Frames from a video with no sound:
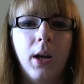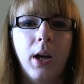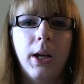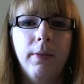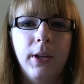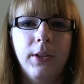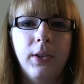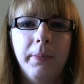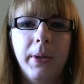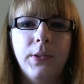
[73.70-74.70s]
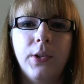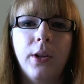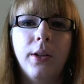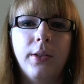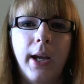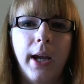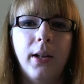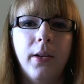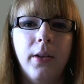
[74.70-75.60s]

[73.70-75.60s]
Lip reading: Obviously, based on the title,